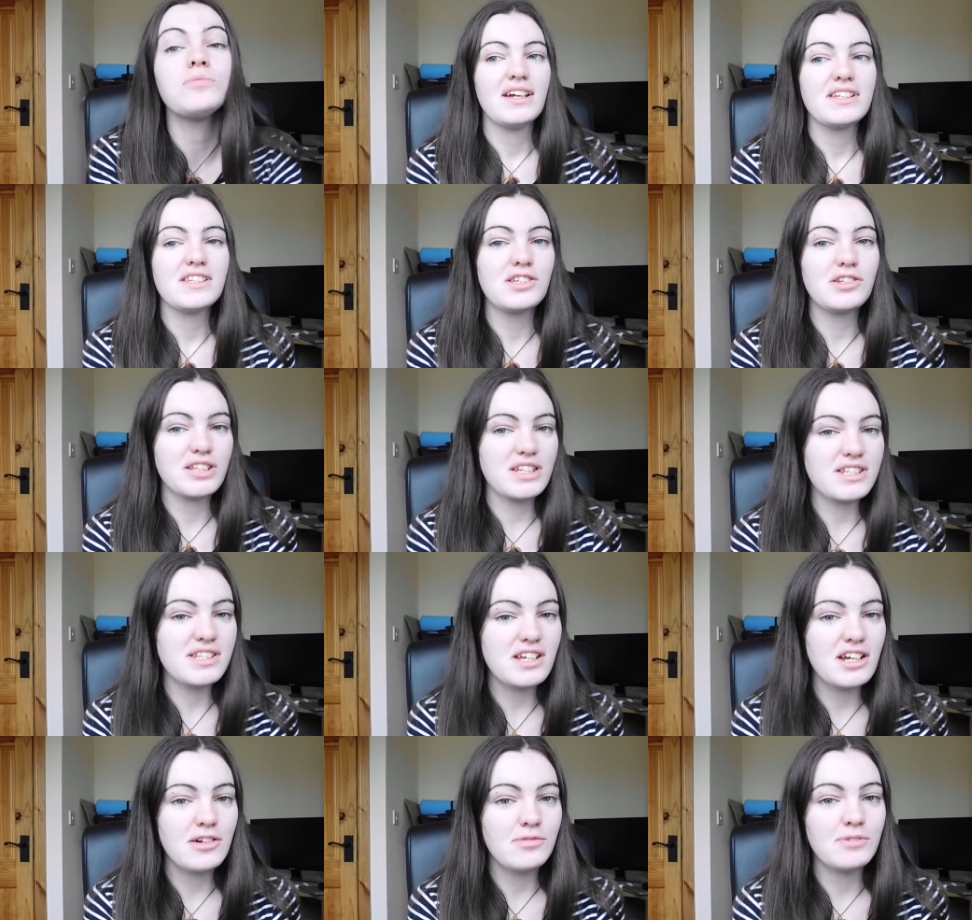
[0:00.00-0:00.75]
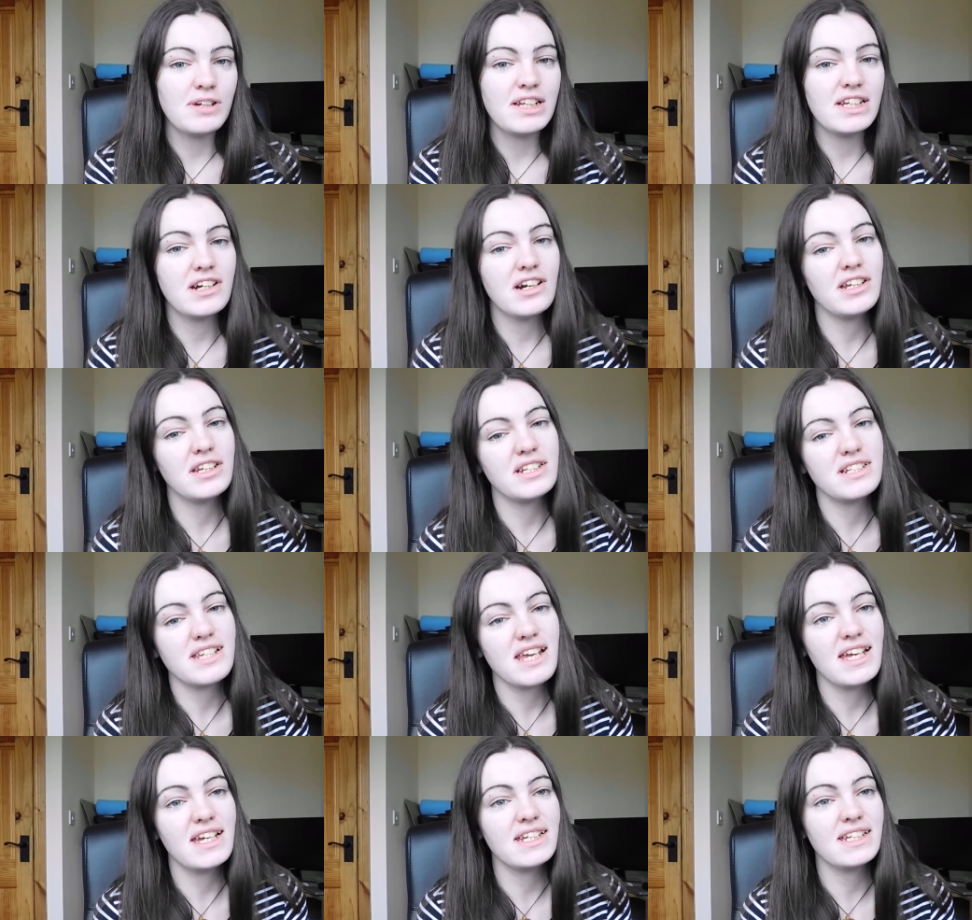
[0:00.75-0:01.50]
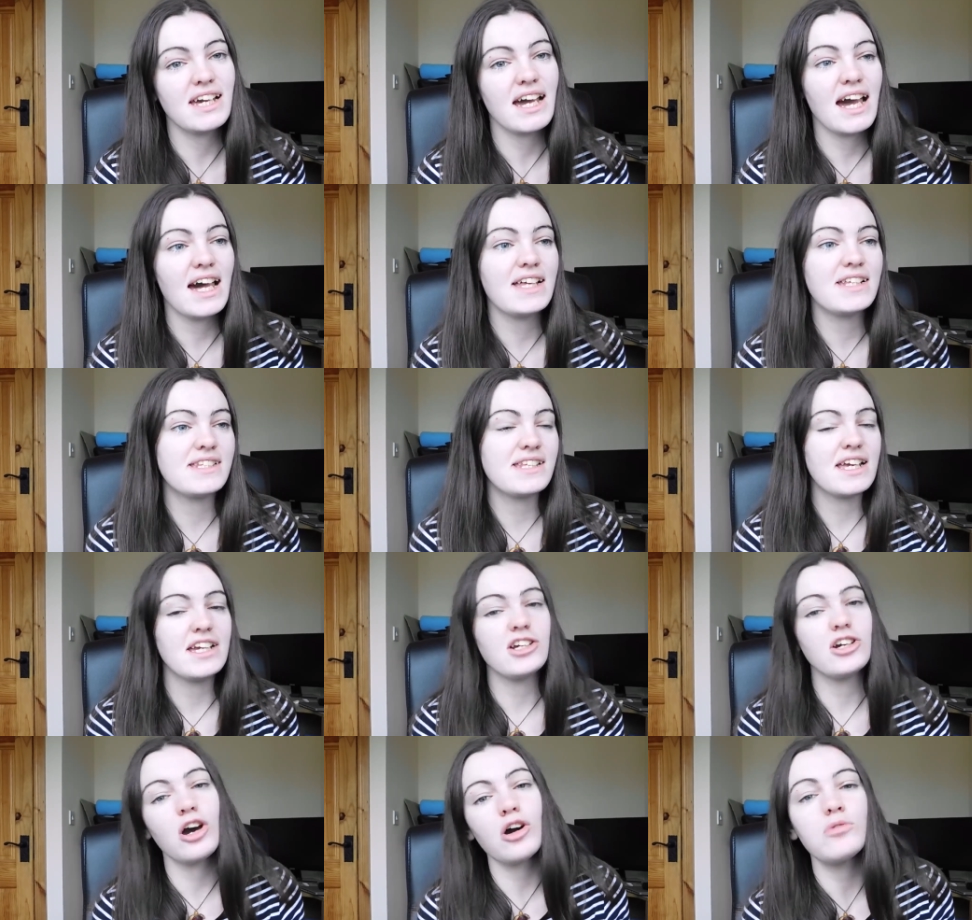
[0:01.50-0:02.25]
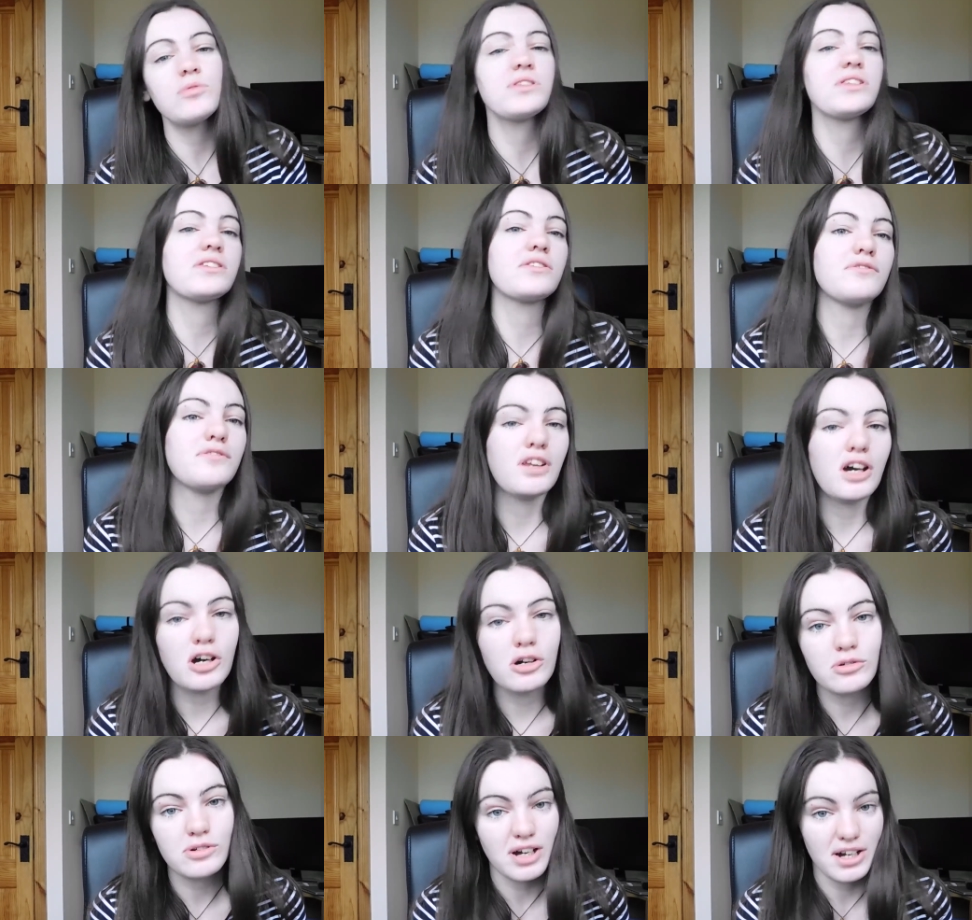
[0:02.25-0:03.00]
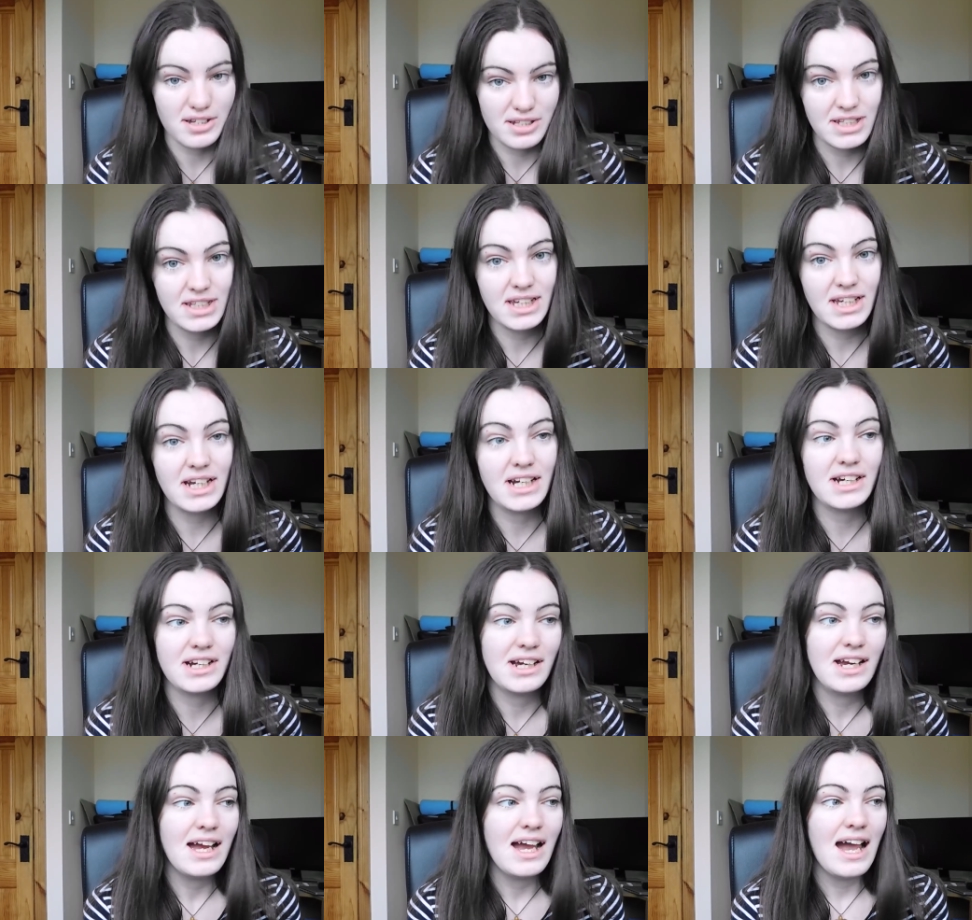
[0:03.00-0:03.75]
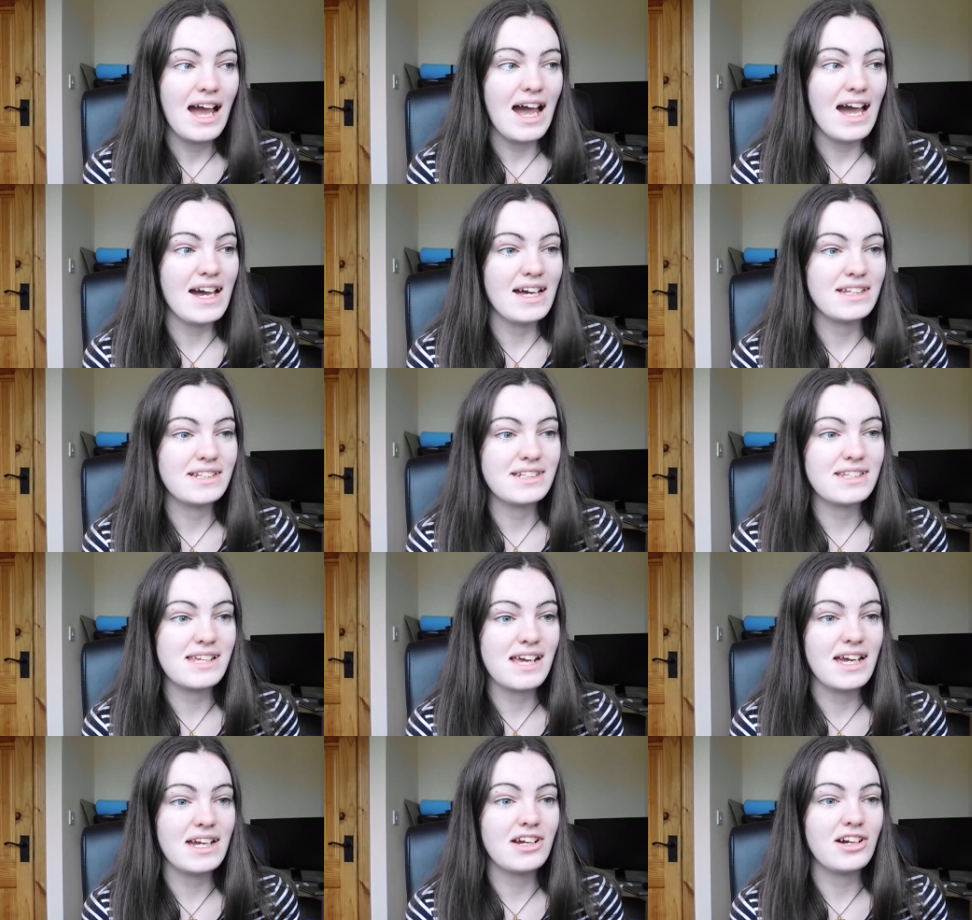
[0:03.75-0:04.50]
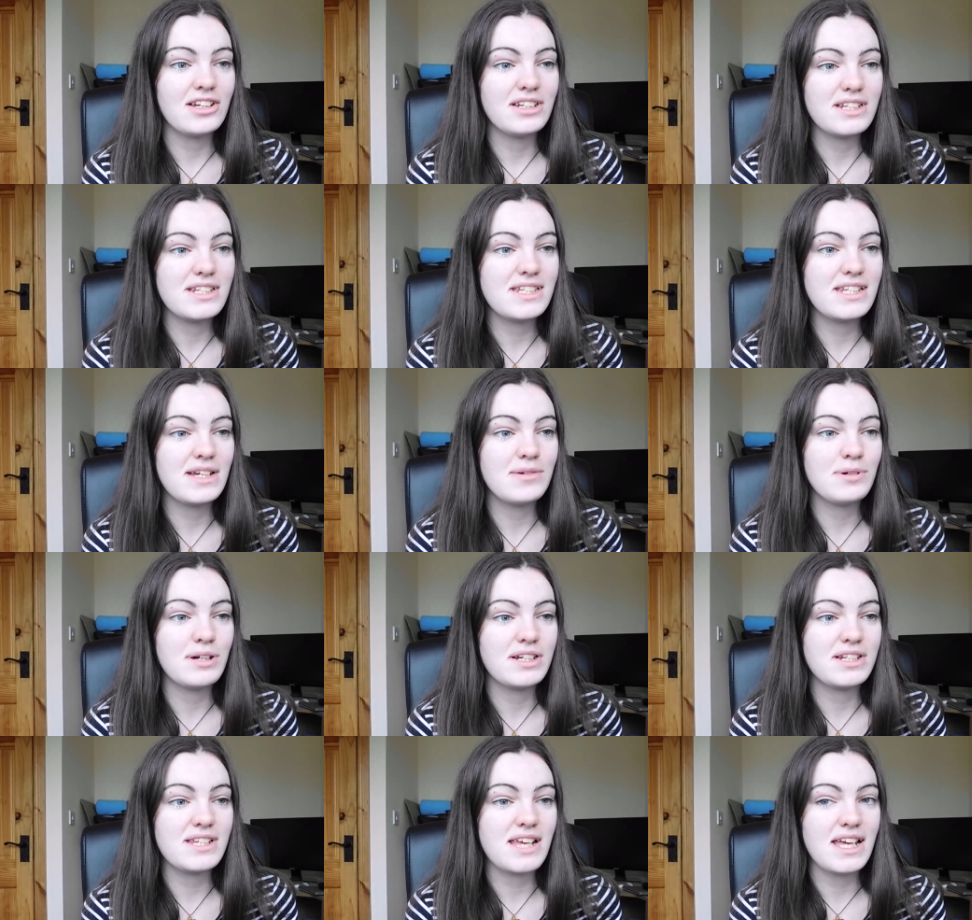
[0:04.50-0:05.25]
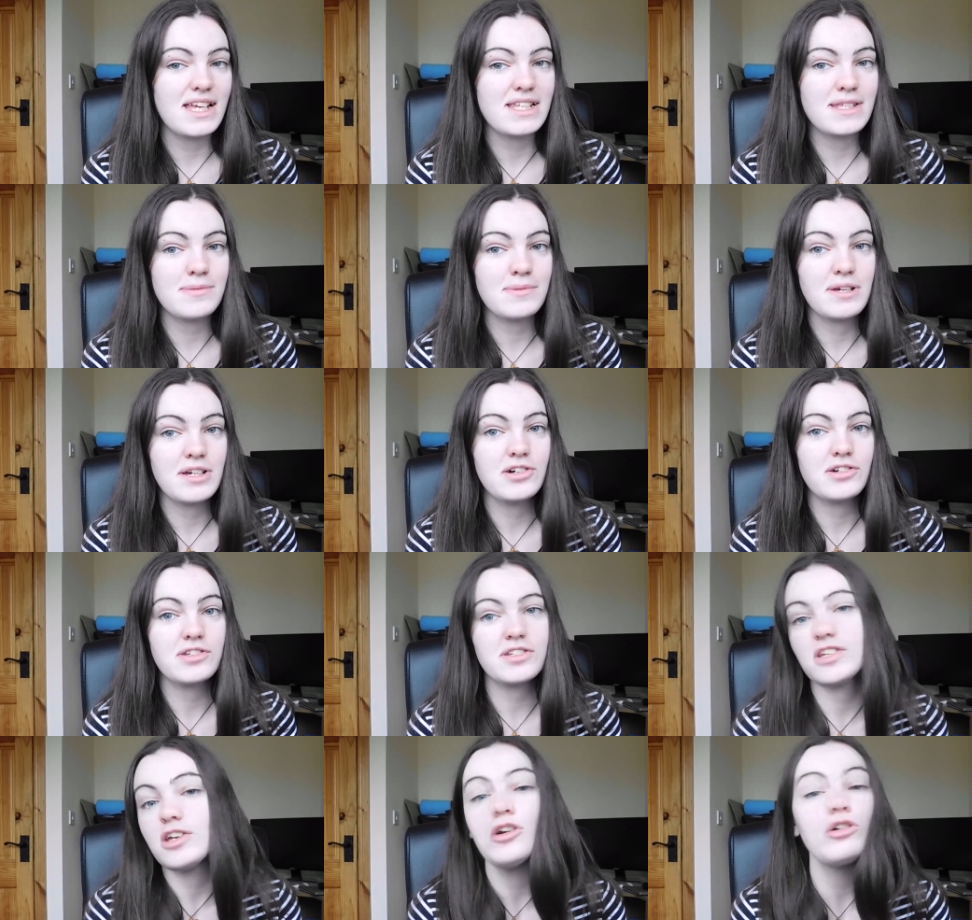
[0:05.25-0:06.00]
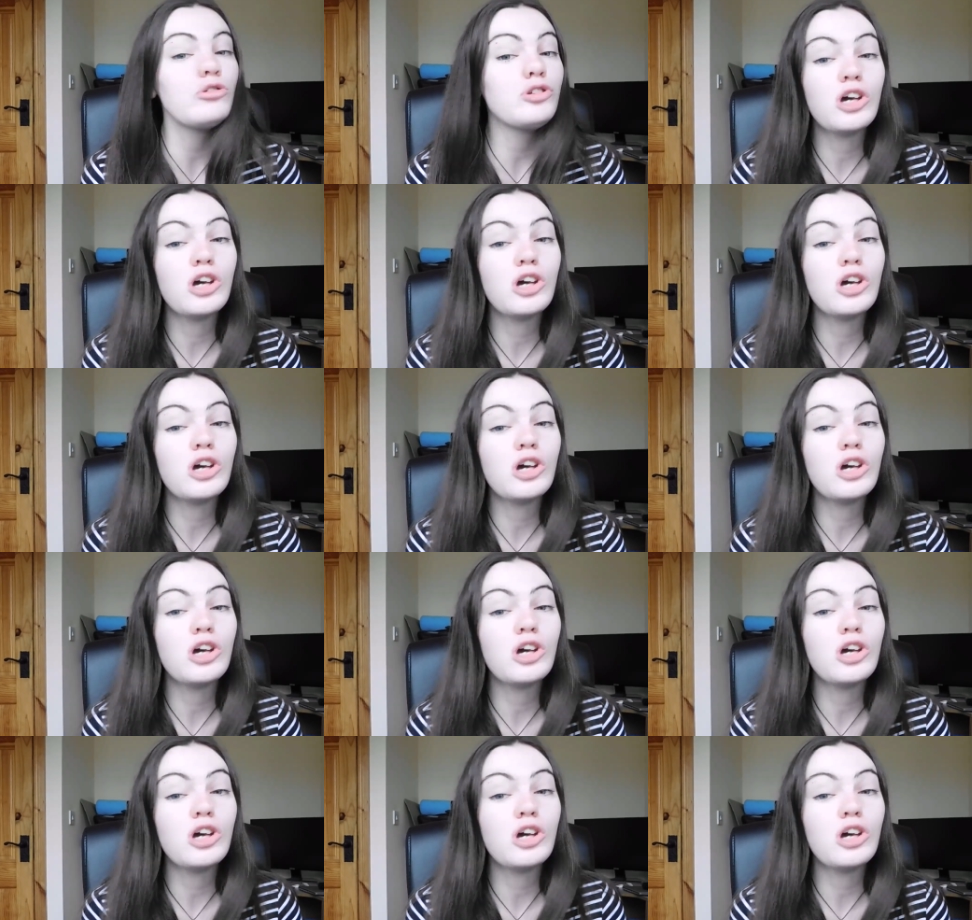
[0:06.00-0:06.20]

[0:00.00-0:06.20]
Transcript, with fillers: So this year I'm really kind of taking it as a go with the flow kind of year and uh, kind of see where it takes me because who